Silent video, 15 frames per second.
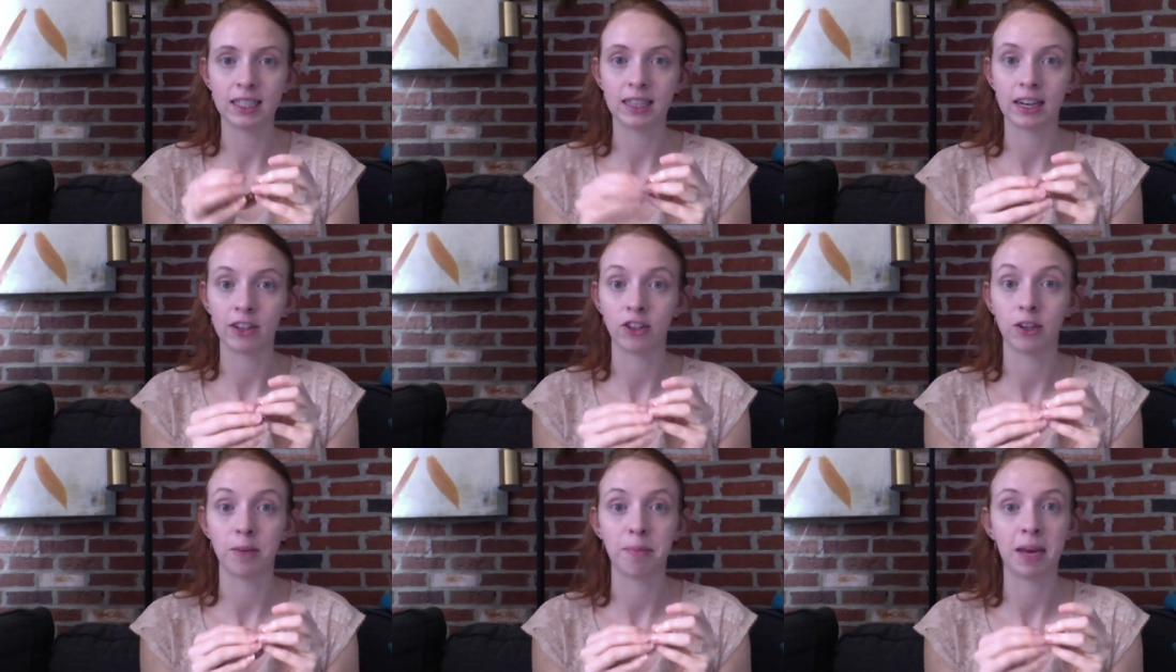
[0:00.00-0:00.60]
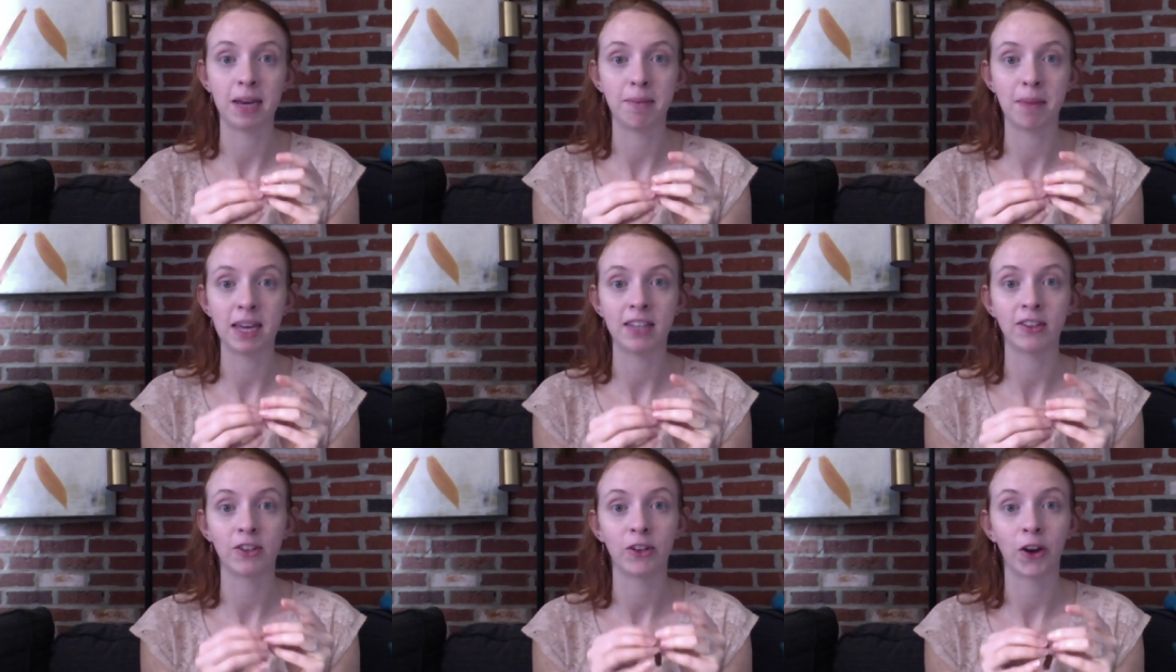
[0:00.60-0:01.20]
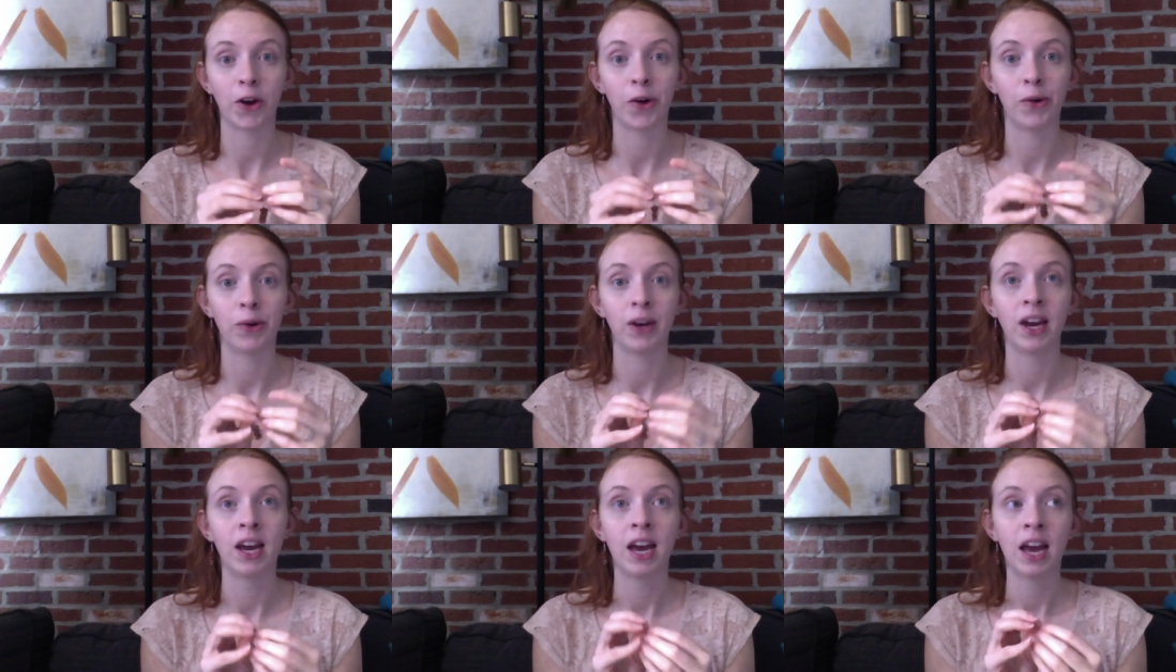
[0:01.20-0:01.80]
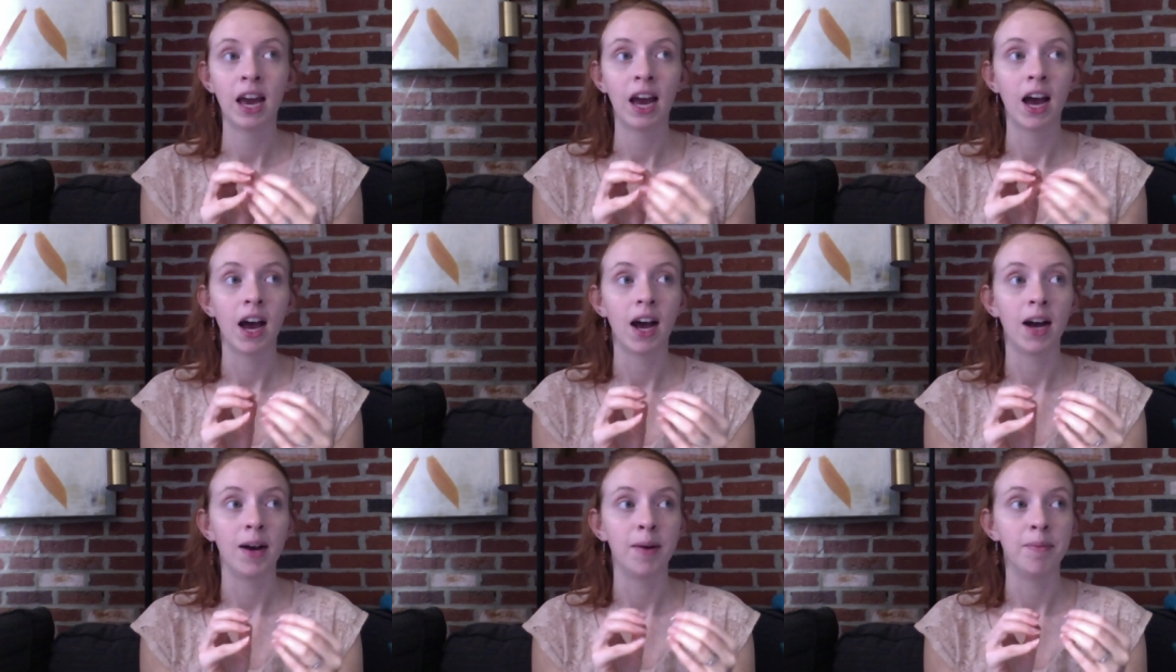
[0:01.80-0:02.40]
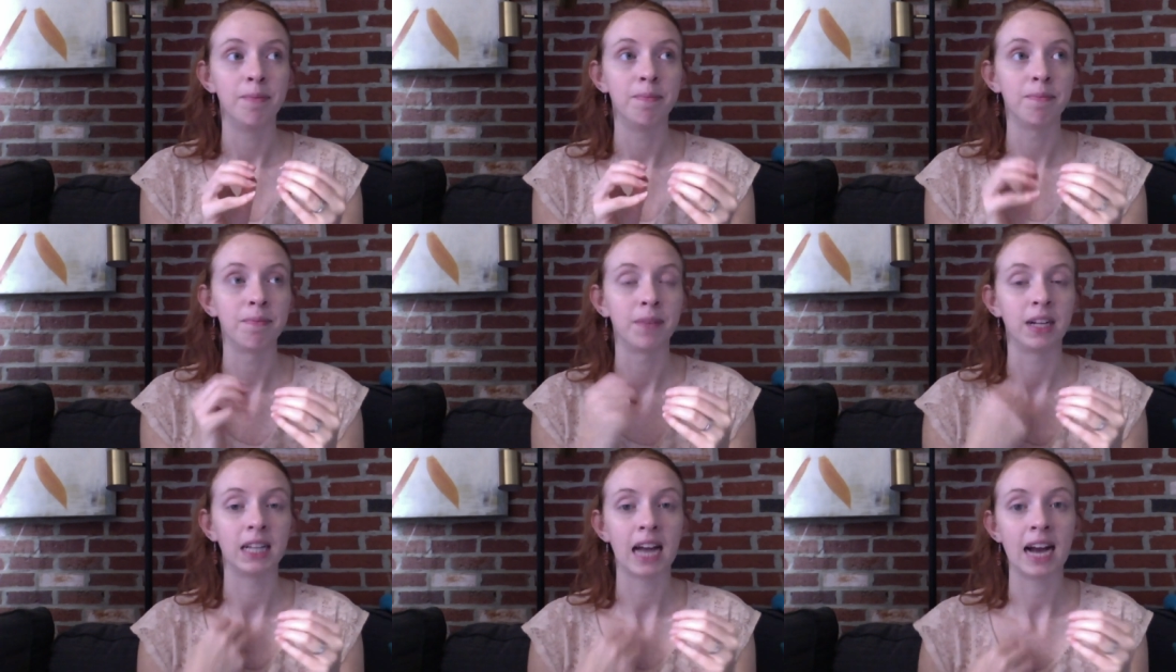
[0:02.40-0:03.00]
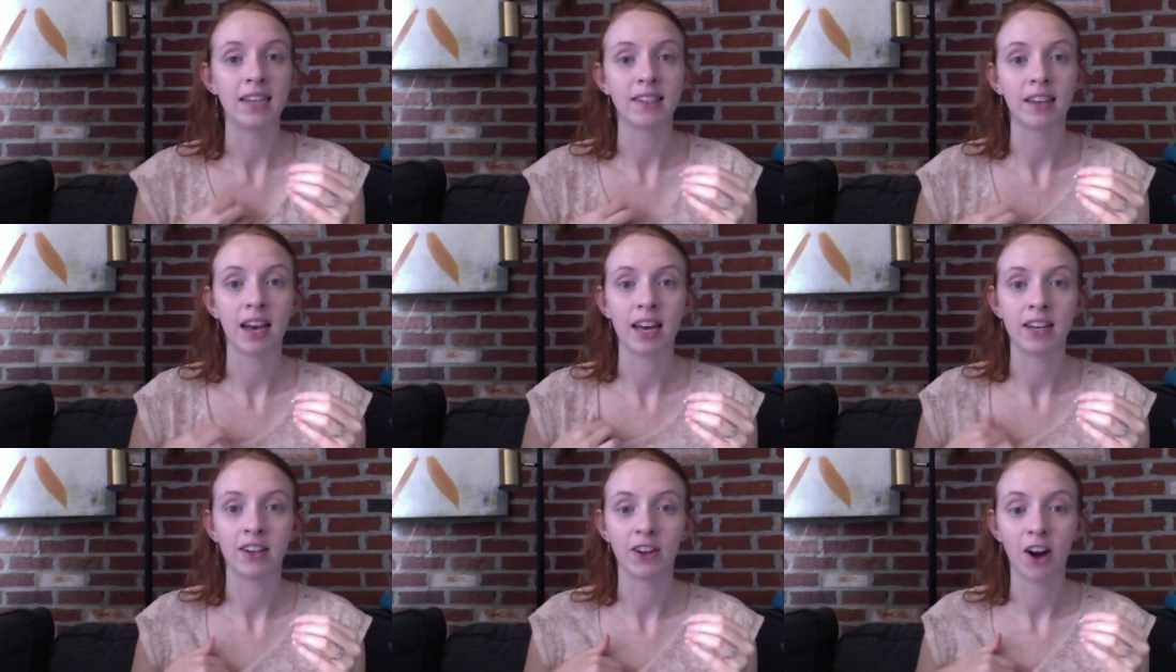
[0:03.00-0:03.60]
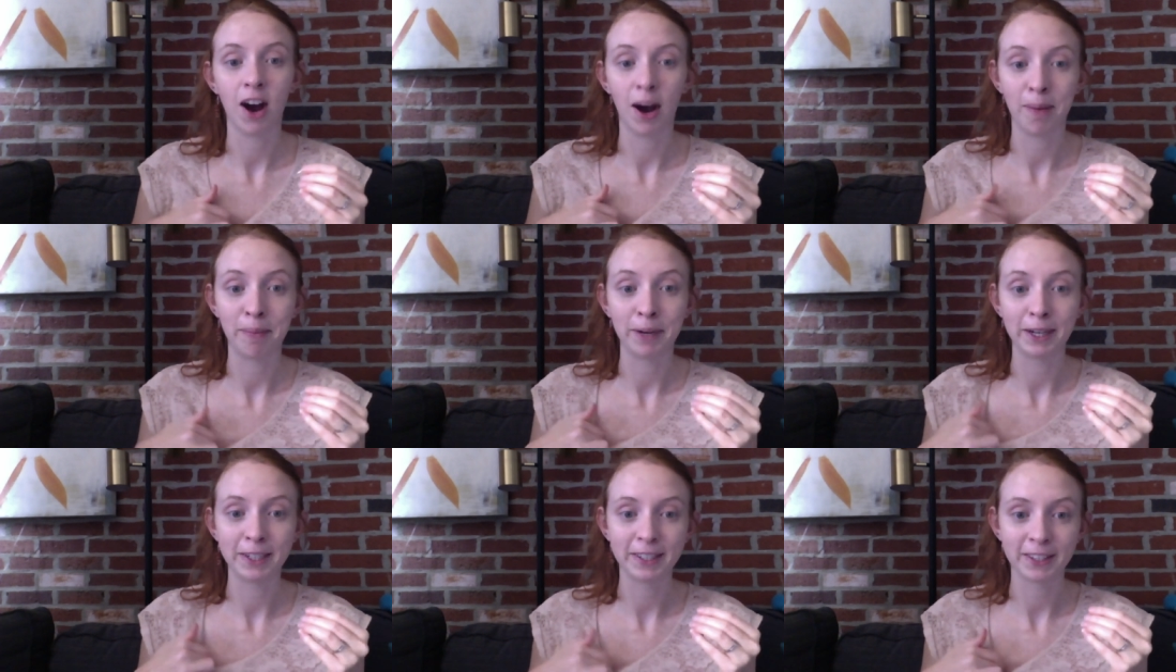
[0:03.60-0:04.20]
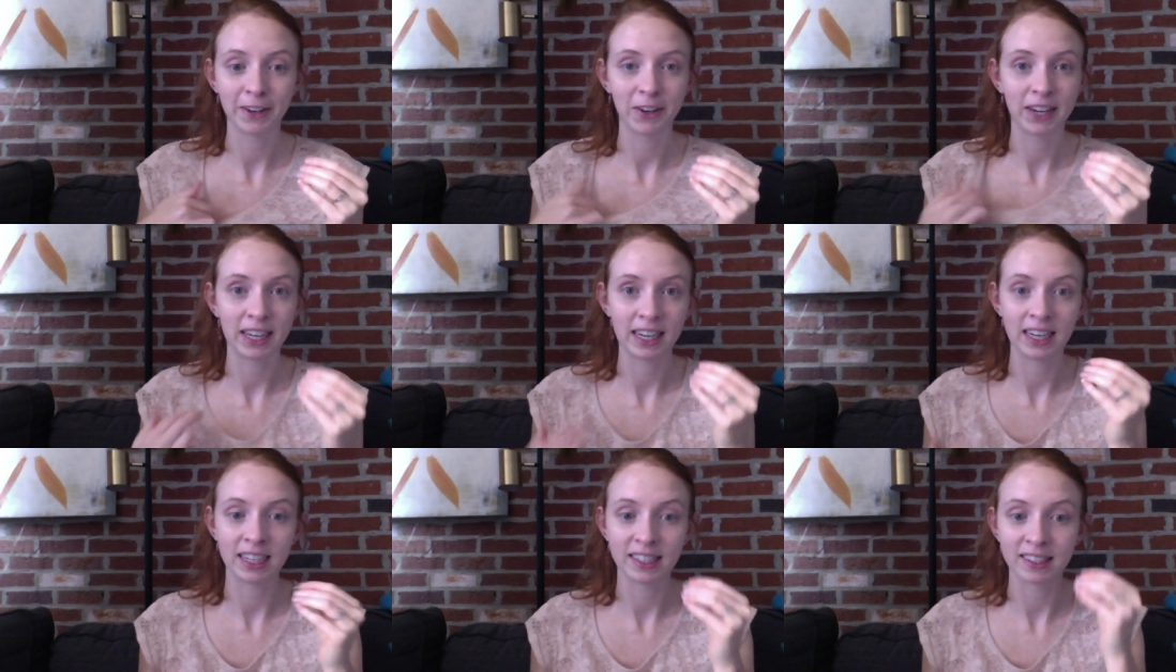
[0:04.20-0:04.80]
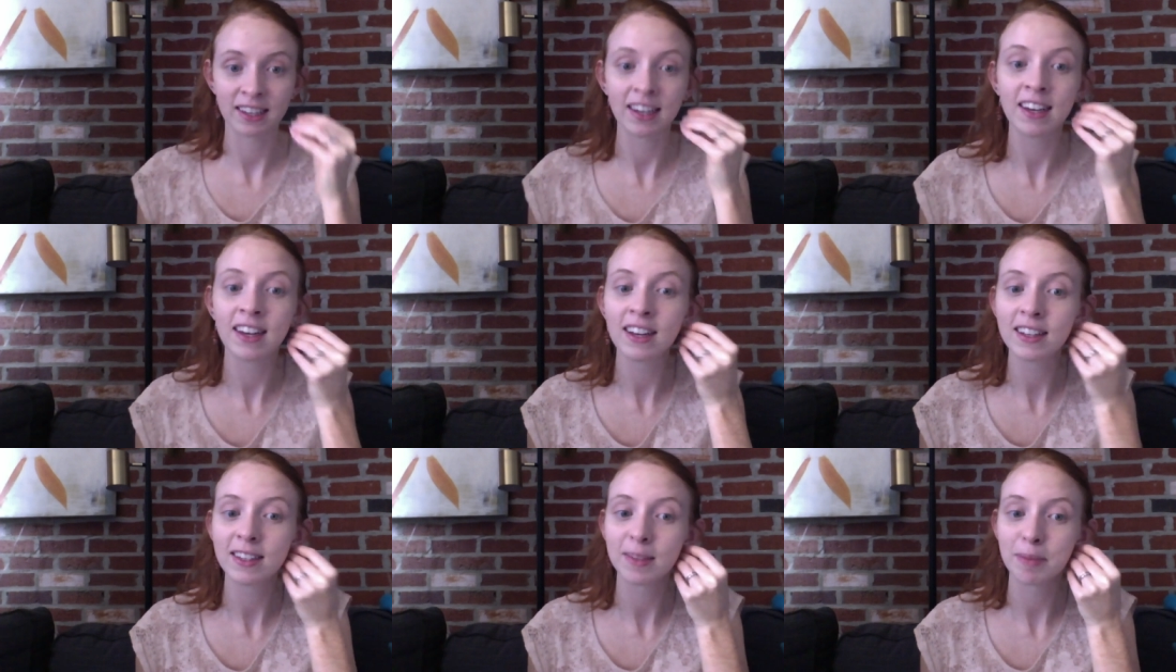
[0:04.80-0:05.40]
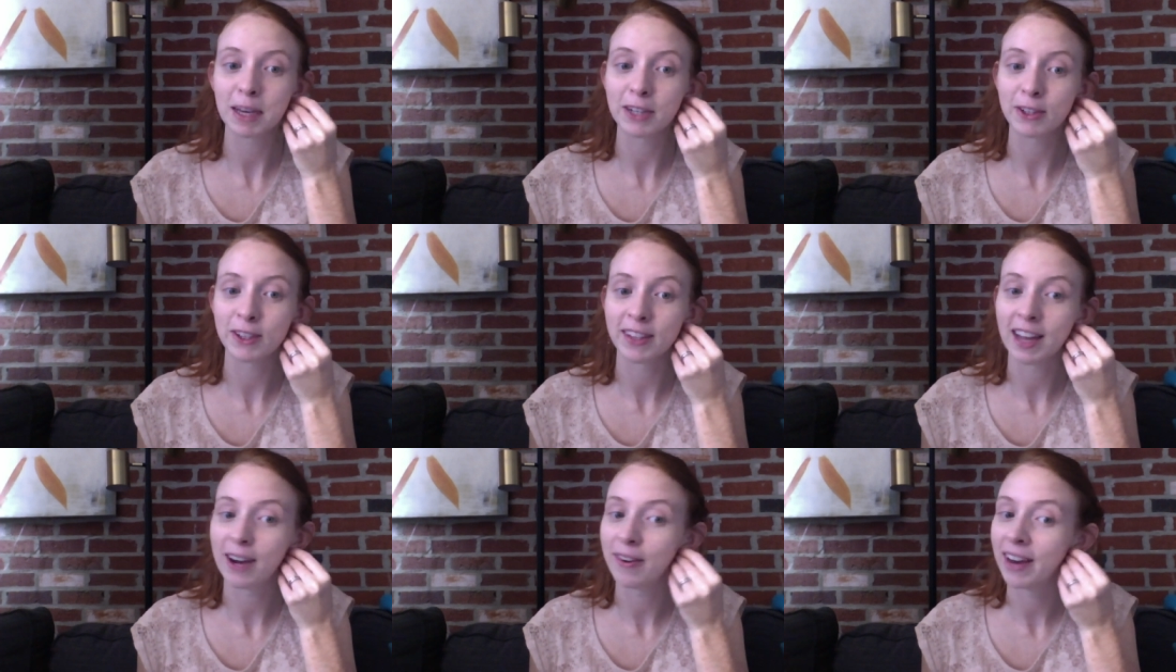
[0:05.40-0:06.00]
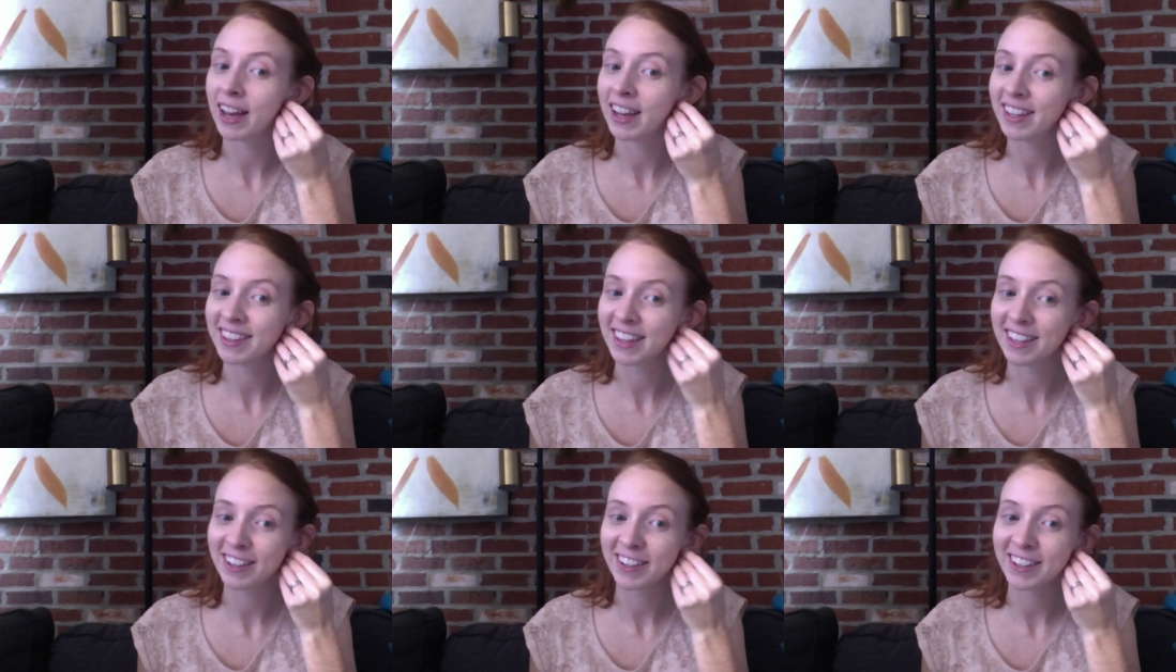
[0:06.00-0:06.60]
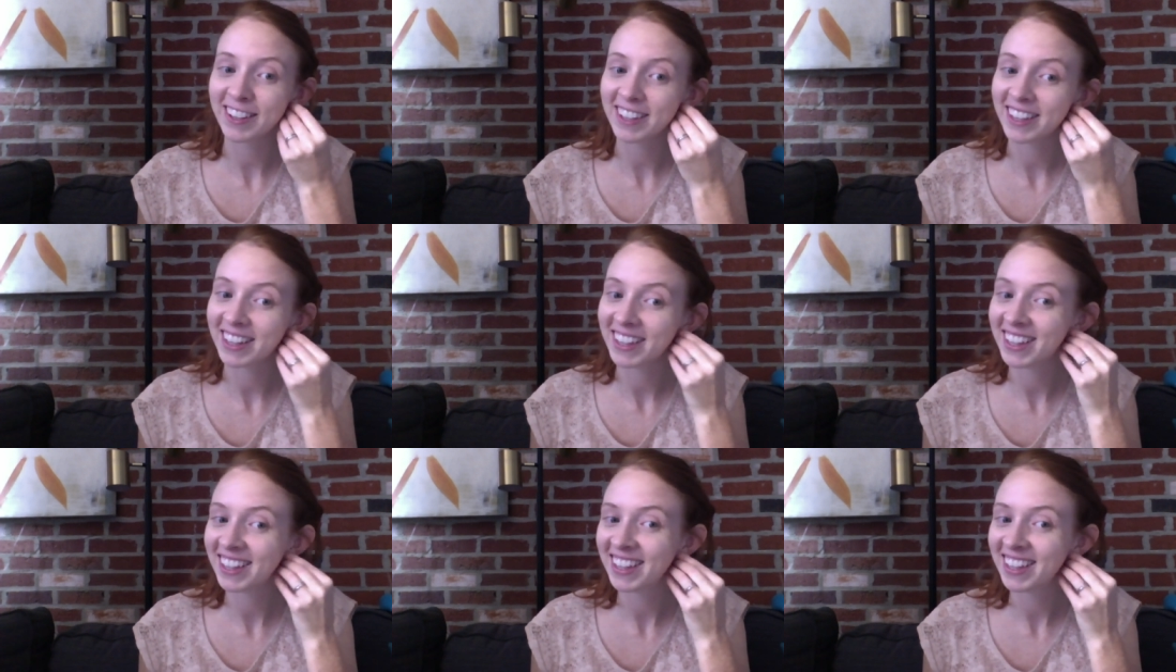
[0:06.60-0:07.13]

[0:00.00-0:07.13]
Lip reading: It's actually a man-made stone, glass and copper, so it is special in that way. They look good.